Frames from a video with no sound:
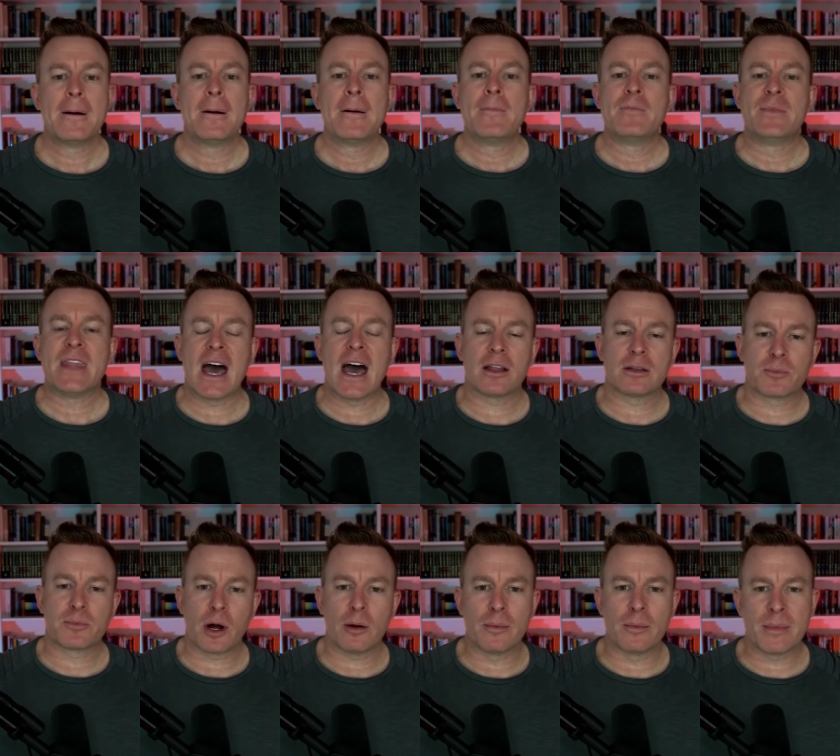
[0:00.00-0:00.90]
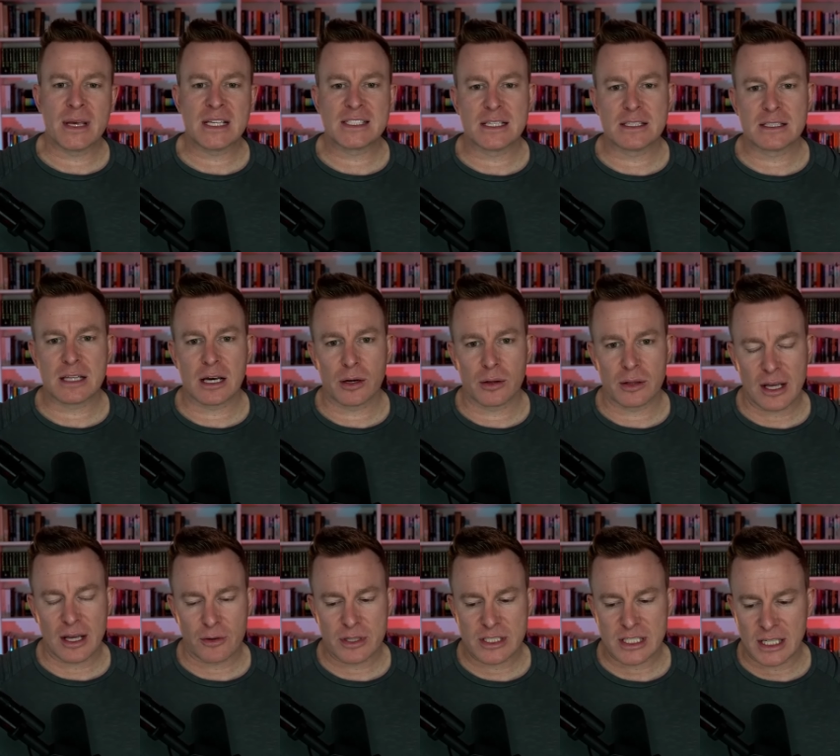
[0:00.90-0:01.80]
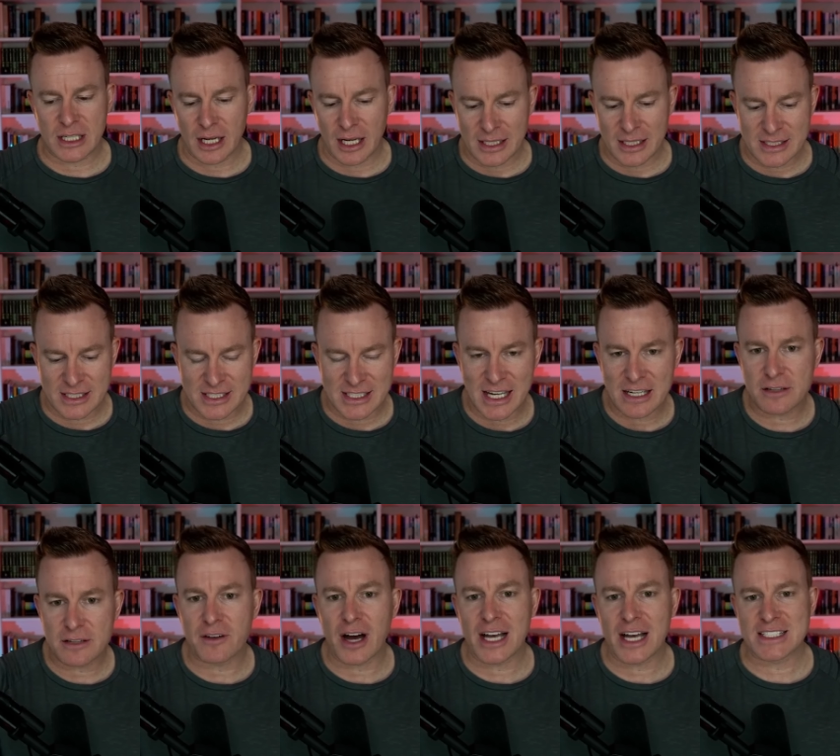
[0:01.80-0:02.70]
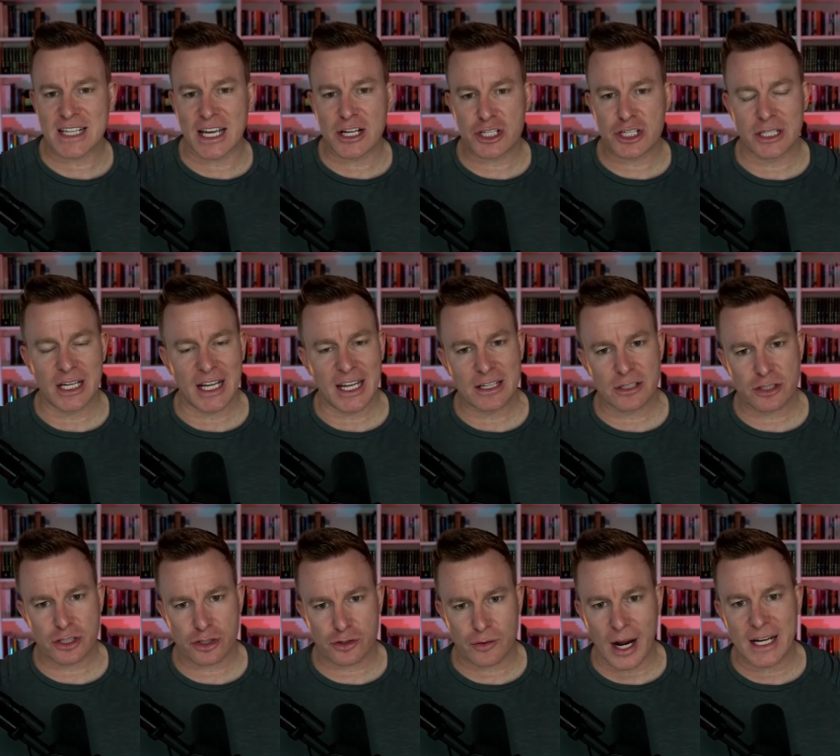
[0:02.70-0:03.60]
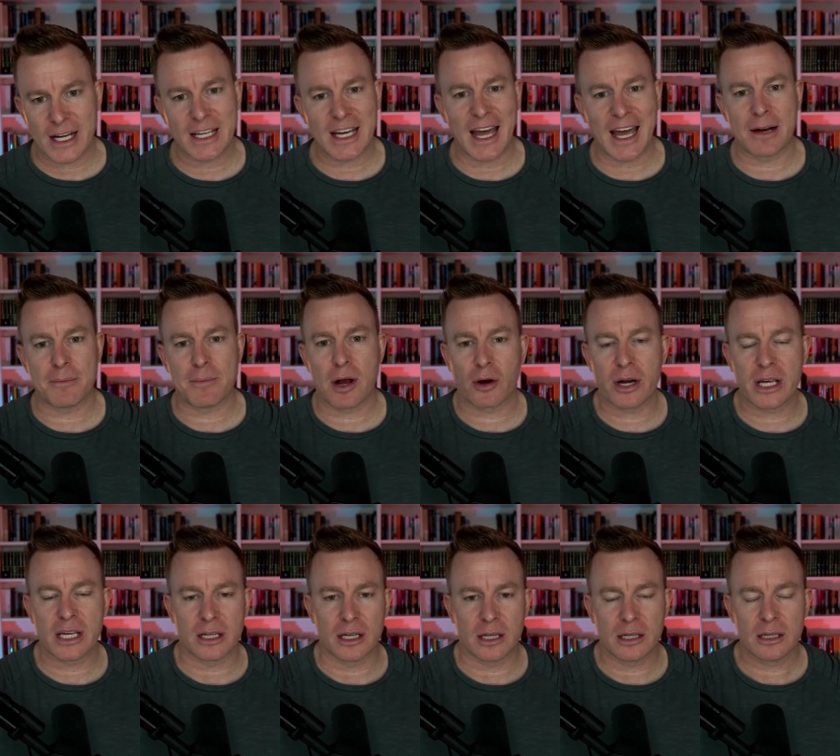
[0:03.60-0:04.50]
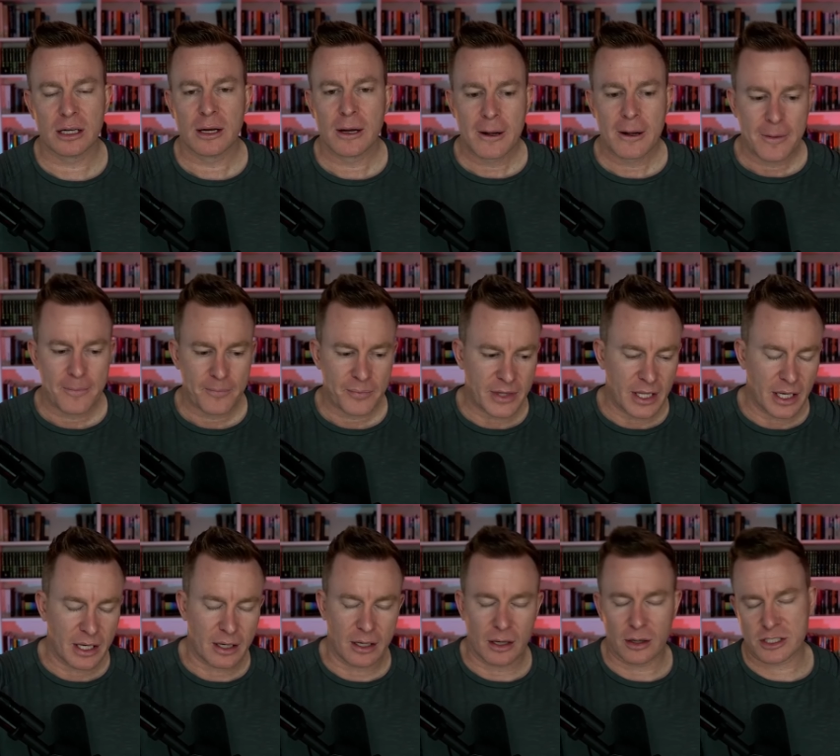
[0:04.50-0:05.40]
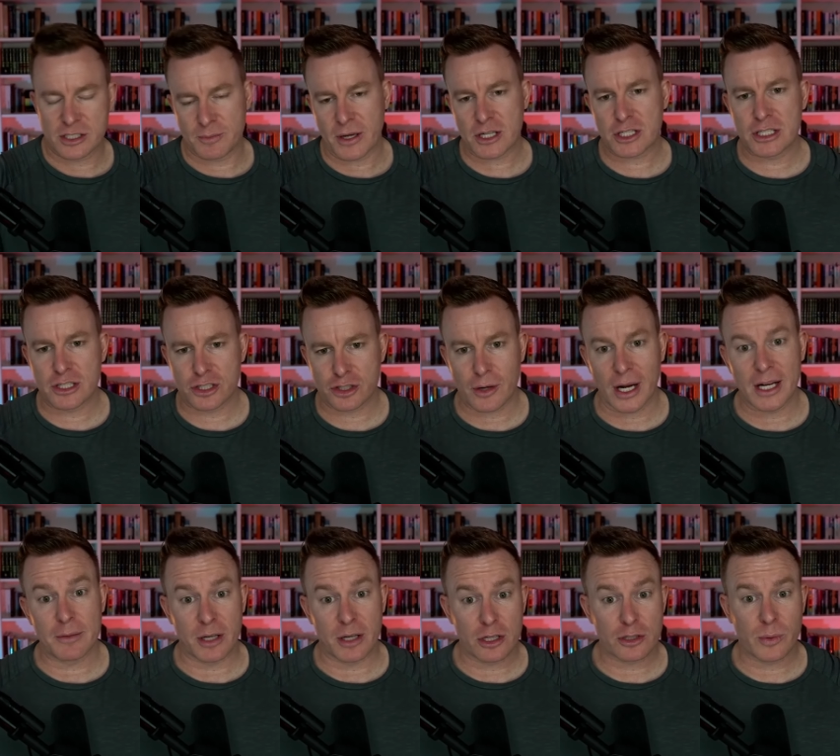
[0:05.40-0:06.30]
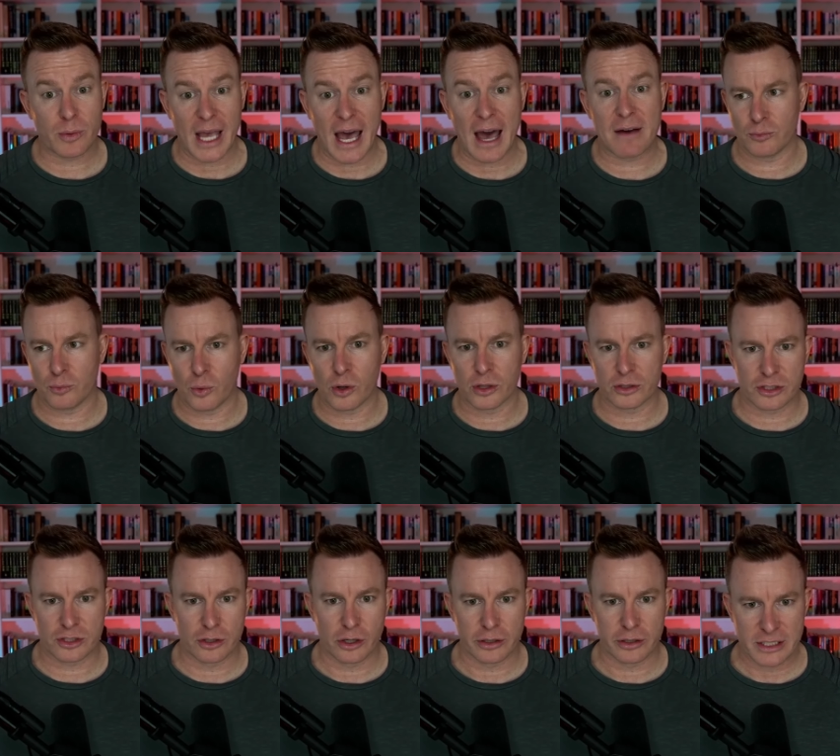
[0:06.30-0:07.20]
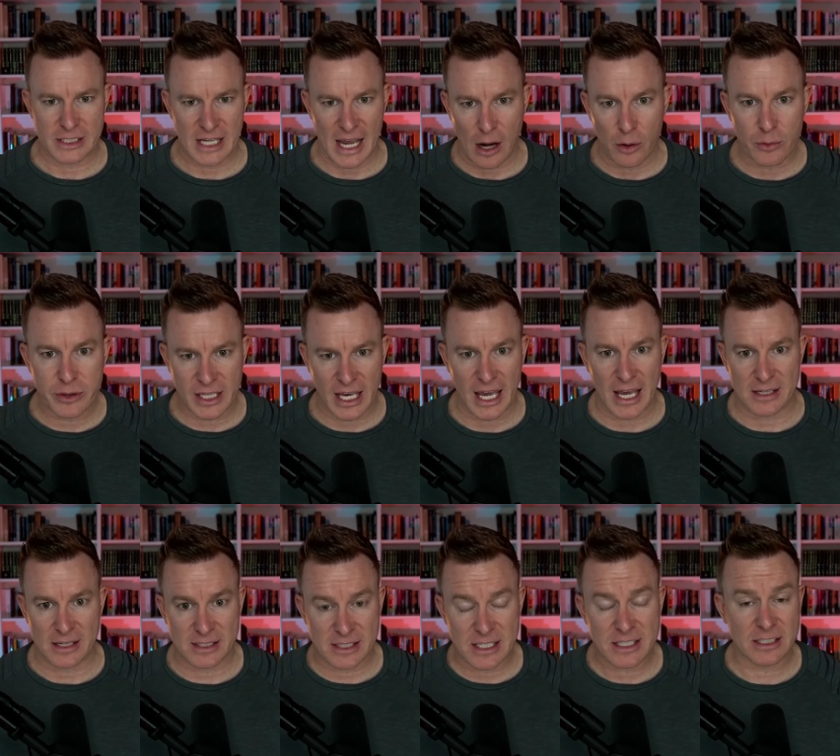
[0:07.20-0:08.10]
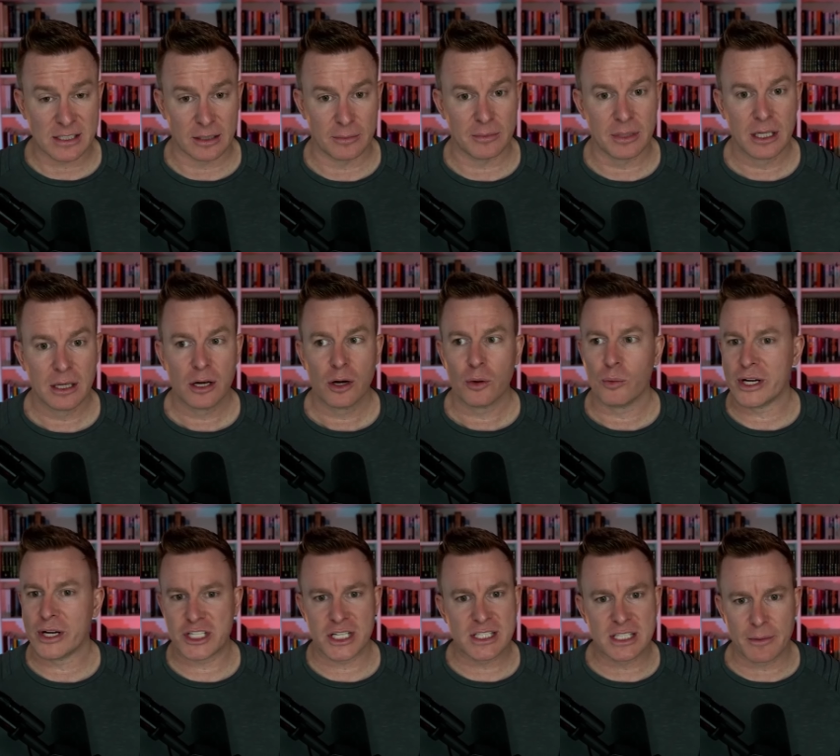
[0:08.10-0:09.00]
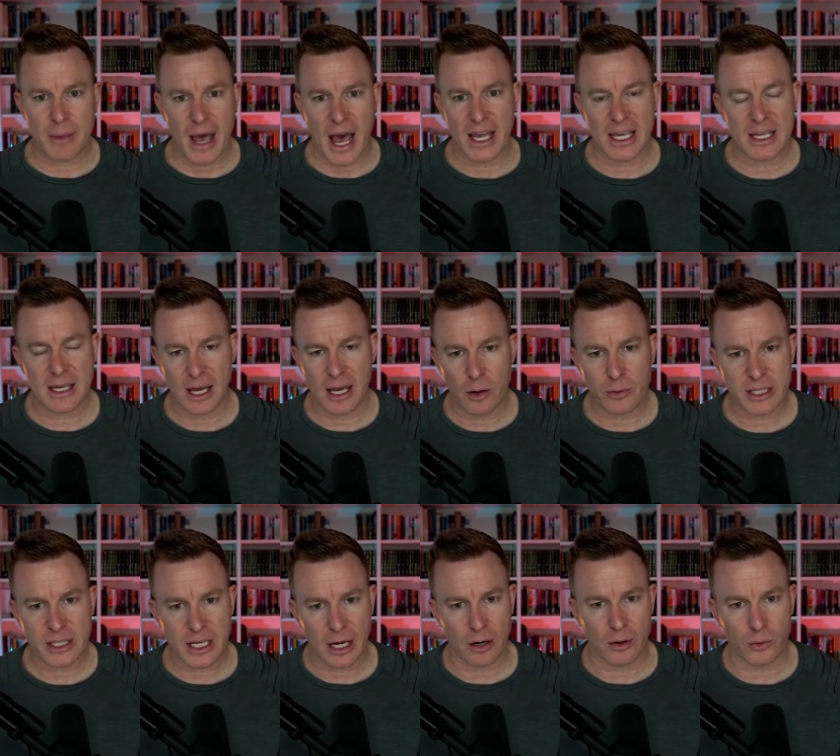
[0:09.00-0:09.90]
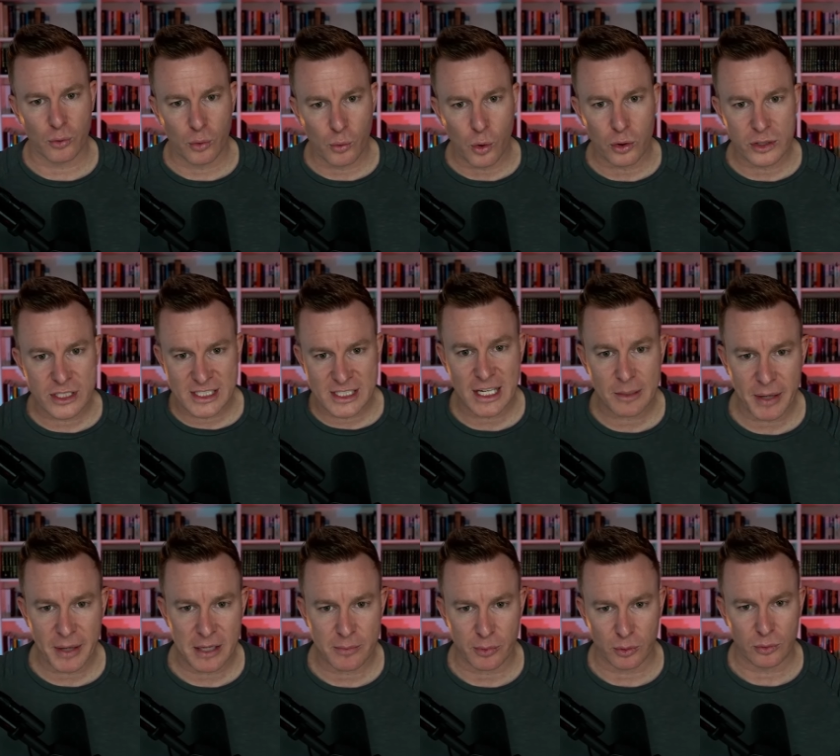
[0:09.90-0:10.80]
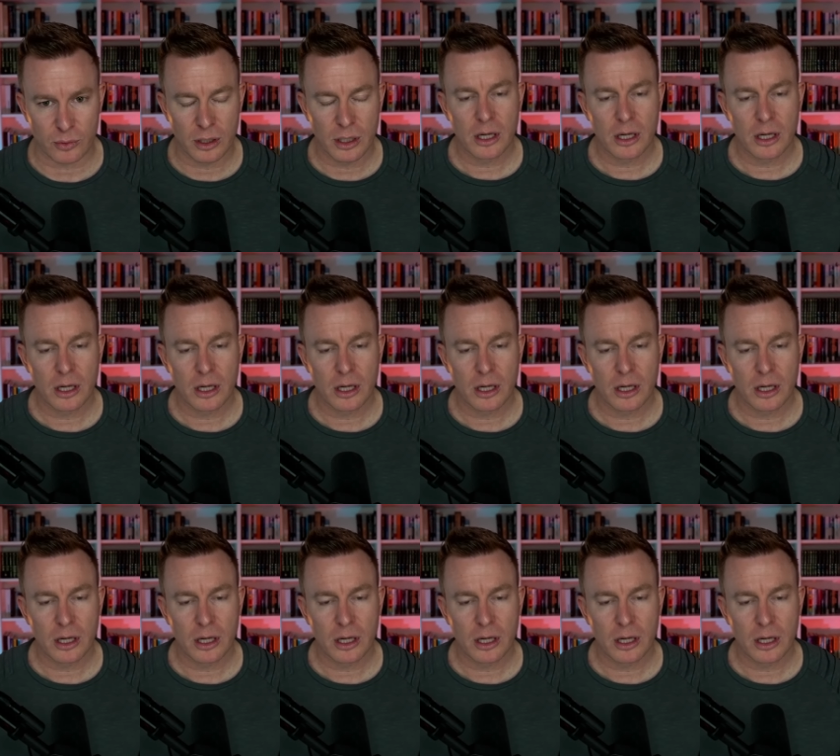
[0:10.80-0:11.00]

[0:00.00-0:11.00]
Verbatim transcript: Now, the problem is that there is an incentivization in Australia and America, especially Australia, because we have what's known as a healthcare system, which isn't about healthcare. It rewards sick people.